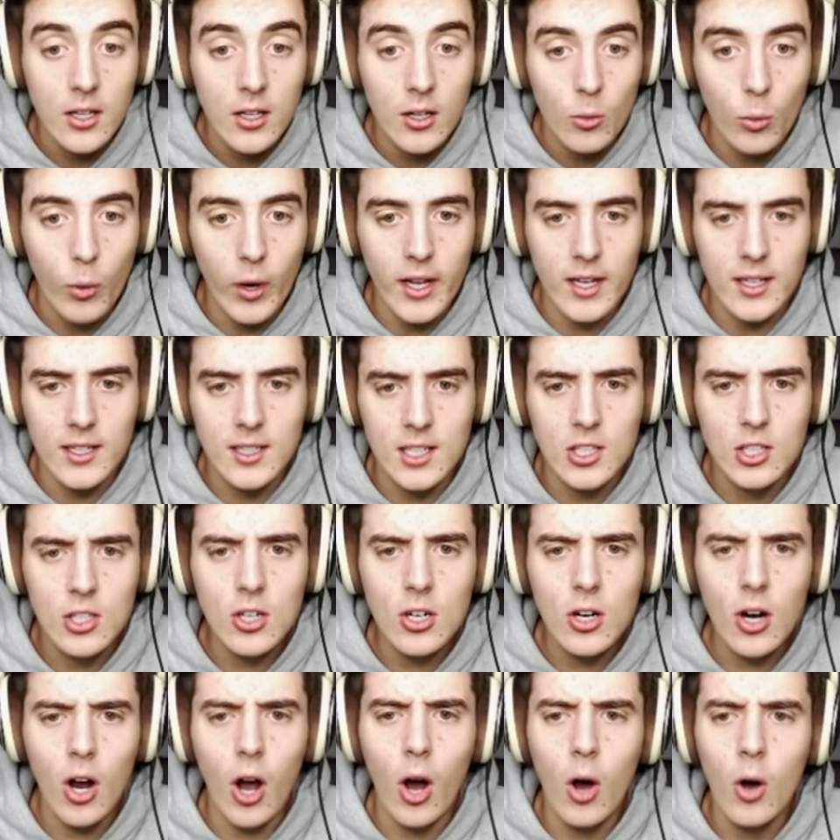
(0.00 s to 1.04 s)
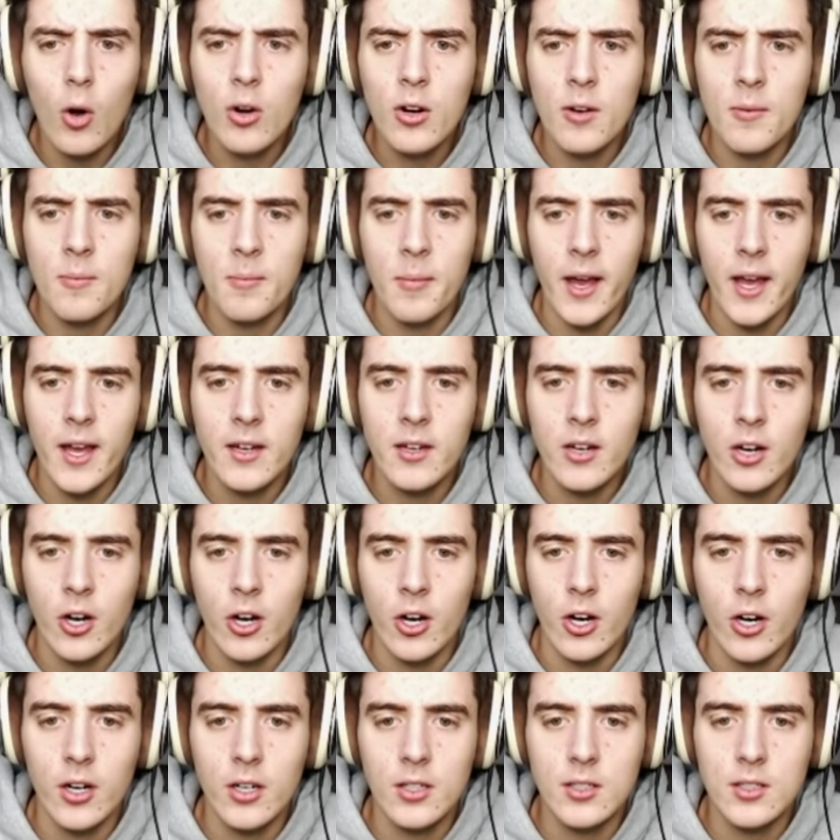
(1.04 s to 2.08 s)
Wait, can your own men
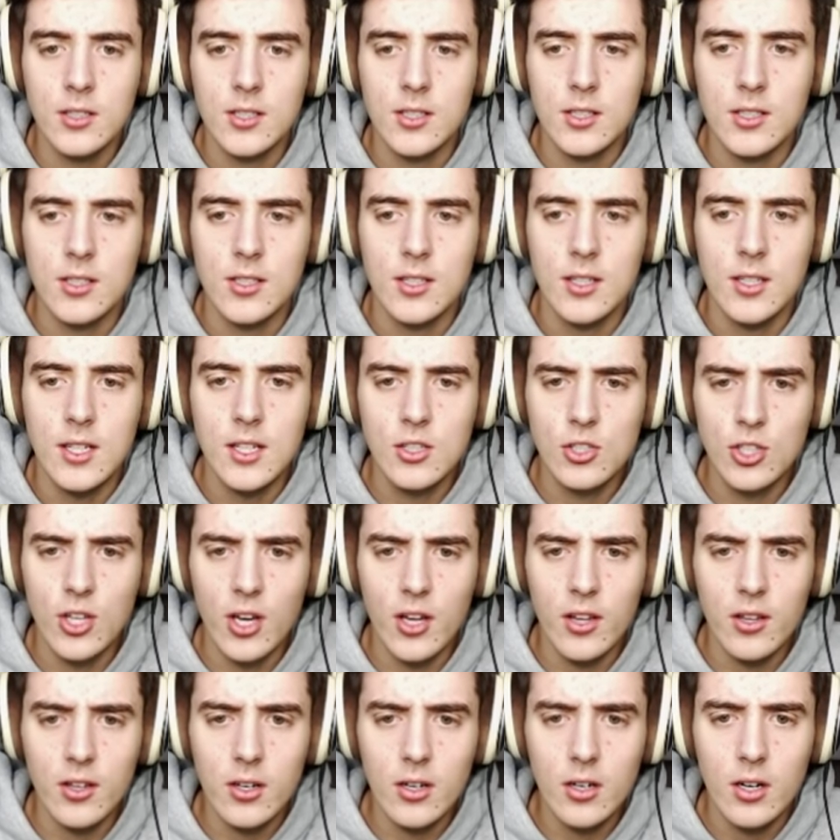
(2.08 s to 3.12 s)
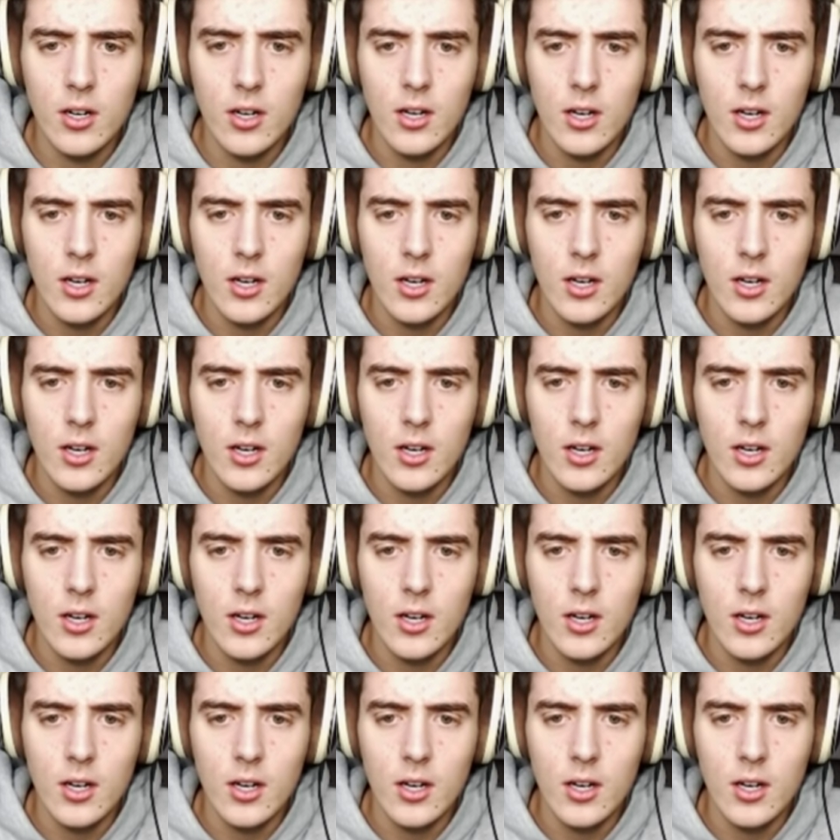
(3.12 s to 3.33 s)
hurt each other?